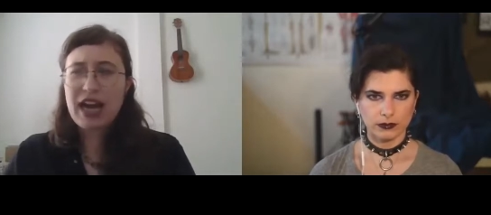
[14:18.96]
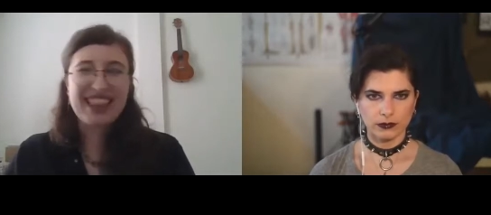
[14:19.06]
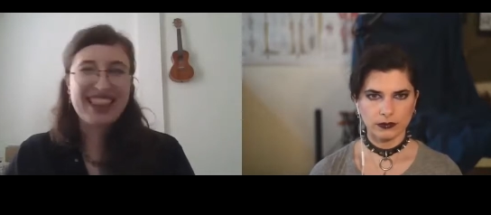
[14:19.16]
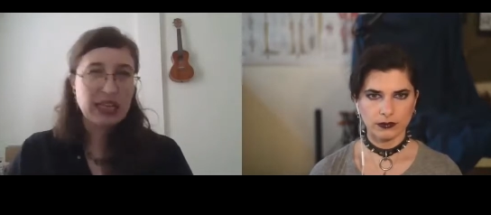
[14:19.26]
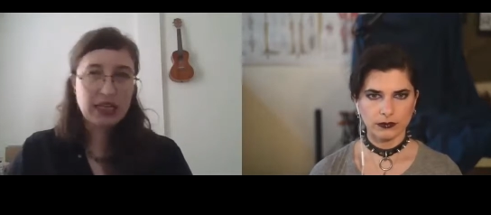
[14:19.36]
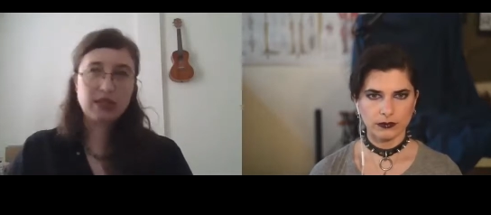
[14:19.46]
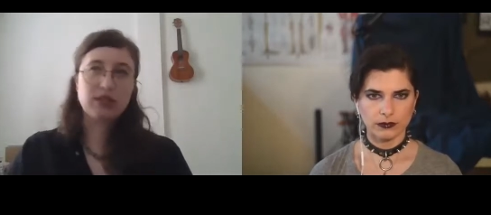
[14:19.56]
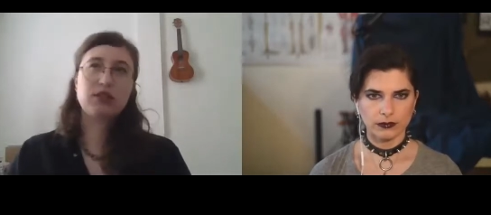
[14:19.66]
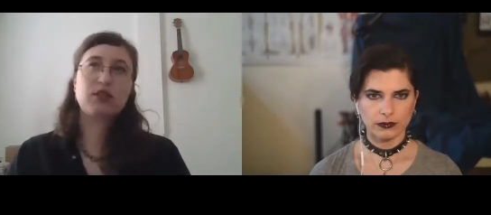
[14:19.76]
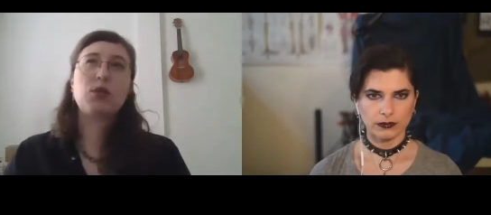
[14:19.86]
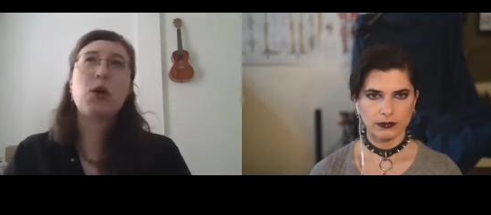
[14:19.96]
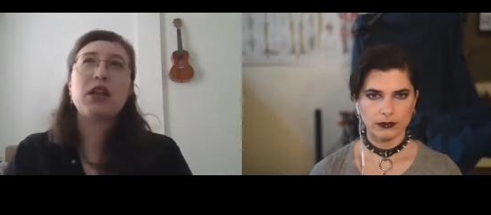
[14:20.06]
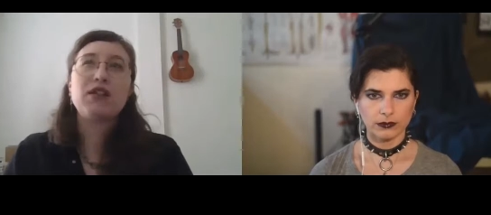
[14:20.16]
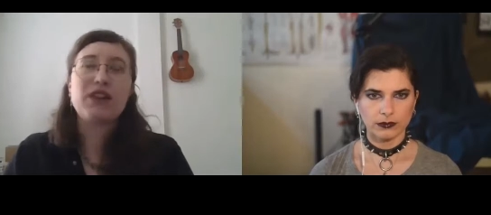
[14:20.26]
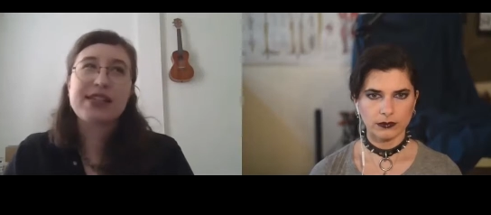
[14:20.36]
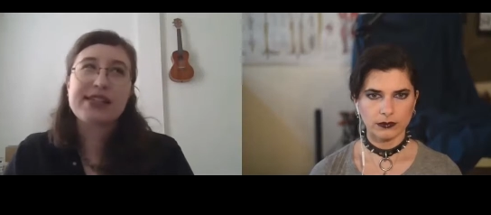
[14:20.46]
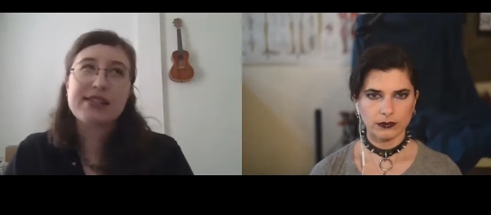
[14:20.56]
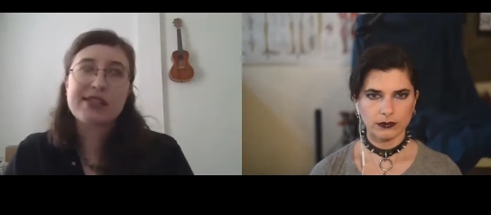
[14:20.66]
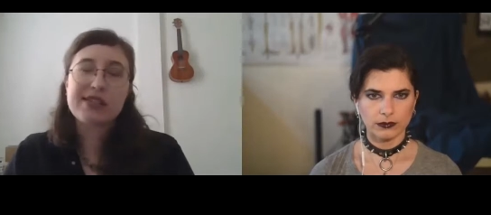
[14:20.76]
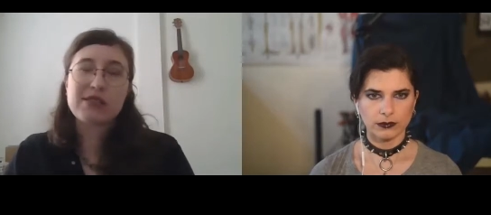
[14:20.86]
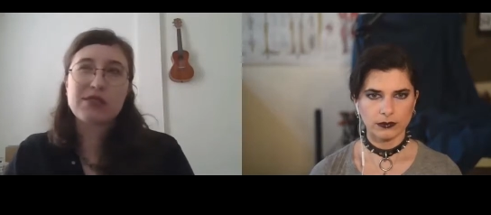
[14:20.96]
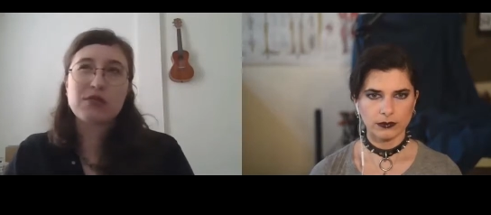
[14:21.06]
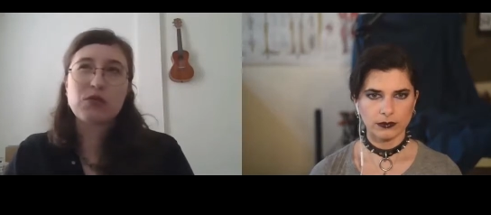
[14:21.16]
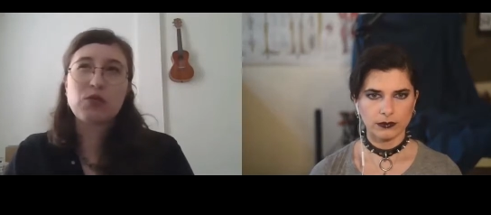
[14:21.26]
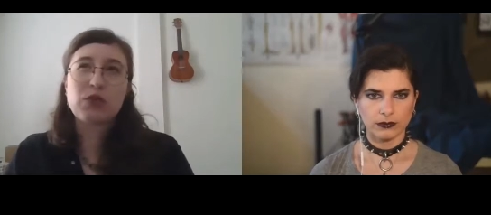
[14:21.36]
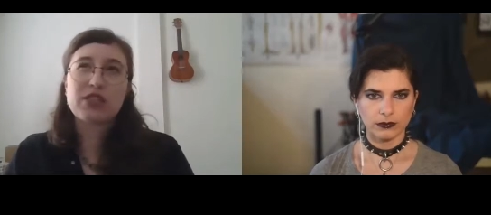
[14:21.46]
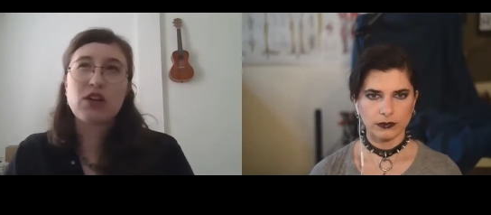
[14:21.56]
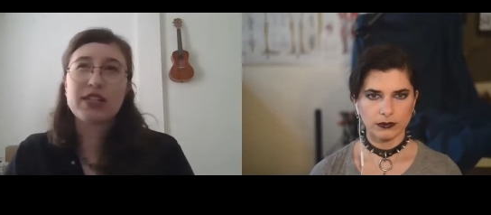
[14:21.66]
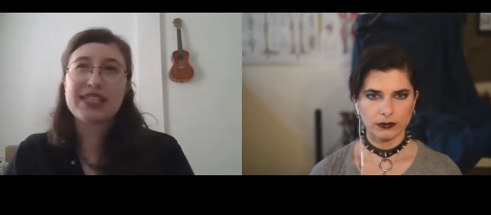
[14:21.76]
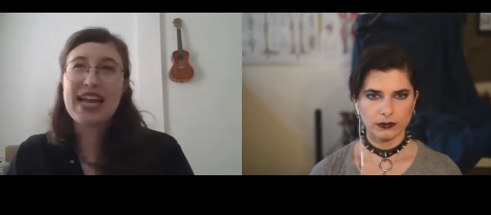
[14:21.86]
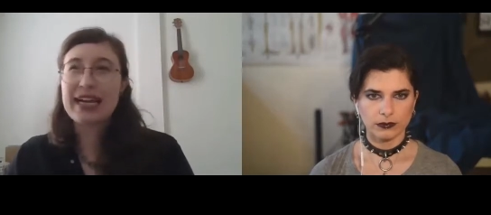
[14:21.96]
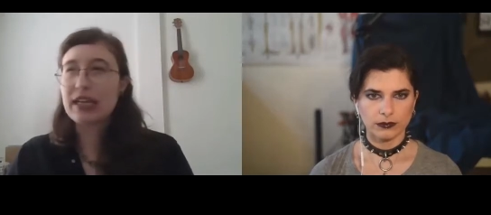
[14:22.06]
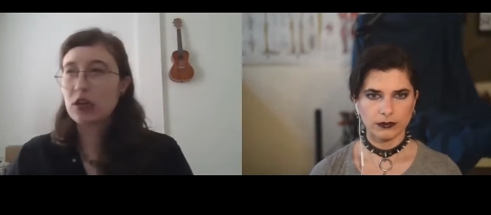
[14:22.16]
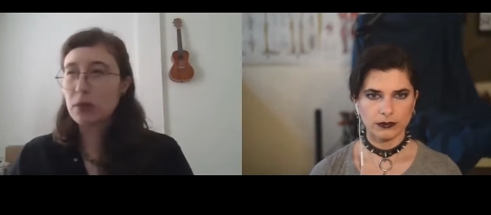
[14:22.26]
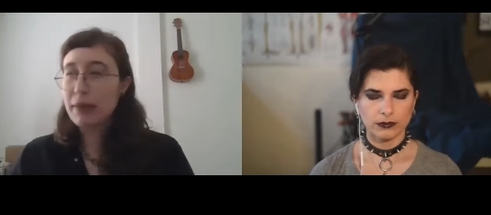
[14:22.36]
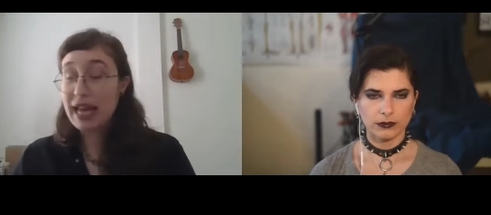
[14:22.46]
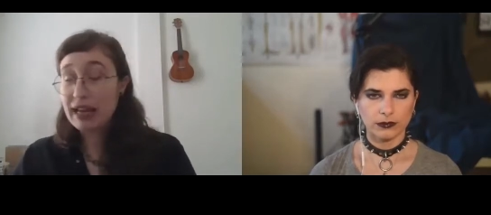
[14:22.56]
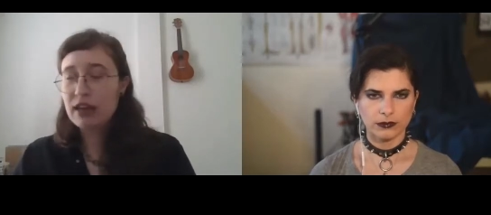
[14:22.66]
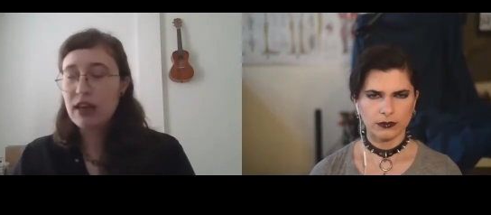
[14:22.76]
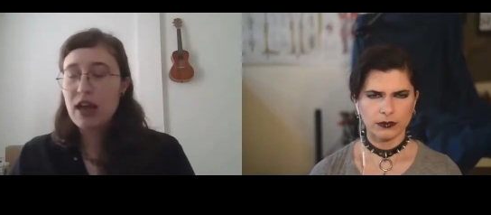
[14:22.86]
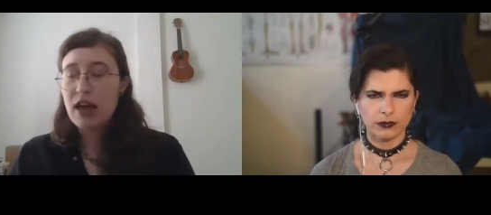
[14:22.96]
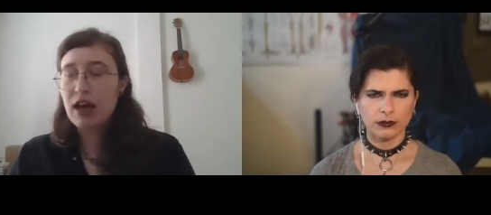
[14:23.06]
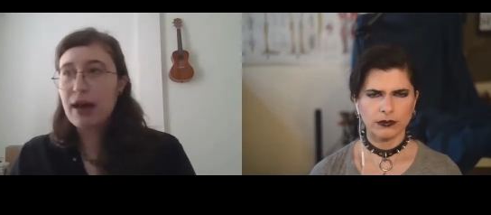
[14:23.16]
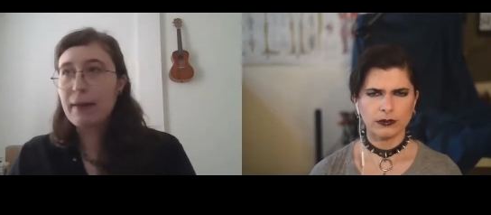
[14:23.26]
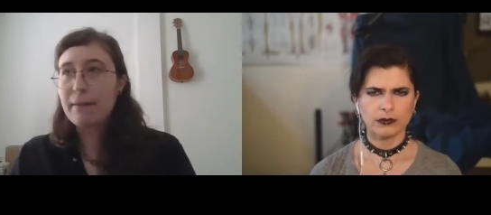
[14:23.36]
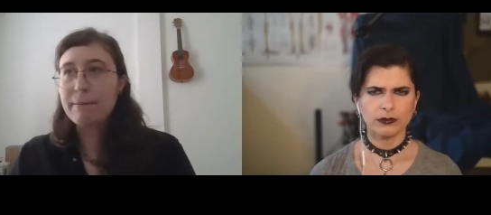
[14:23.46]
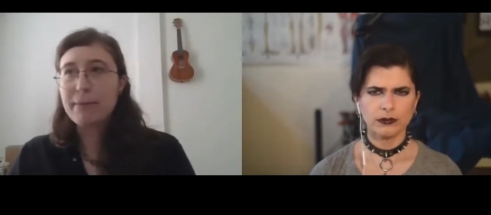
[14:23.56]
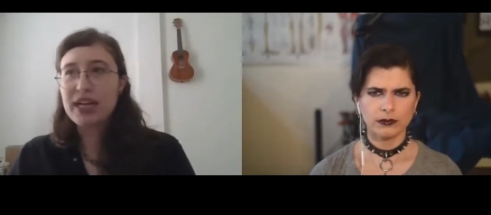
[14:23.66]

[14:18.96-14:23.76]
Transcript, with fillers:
Speaker 1: I think, qualifies as what's called a technical pen, um, mm.